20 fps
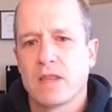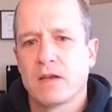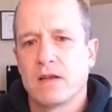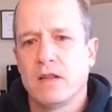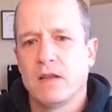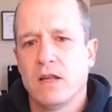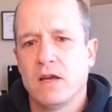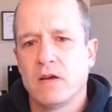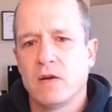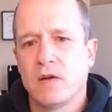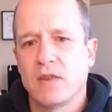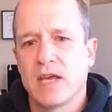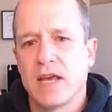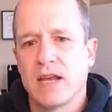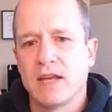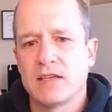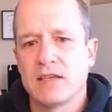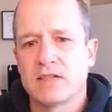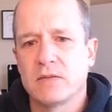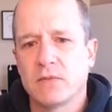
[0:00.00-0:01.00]
Along with
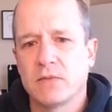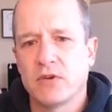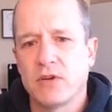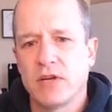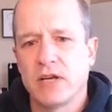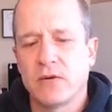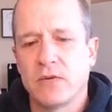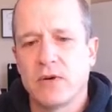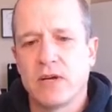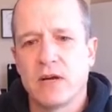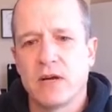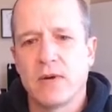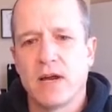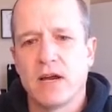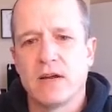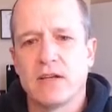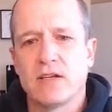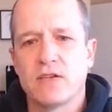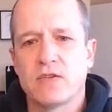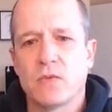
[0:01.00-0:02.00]
adding some greenery
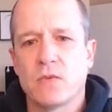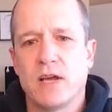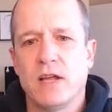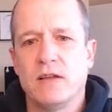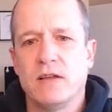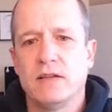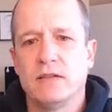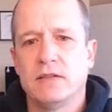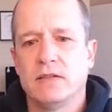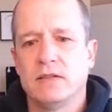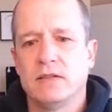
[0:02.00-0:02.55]
around it as well.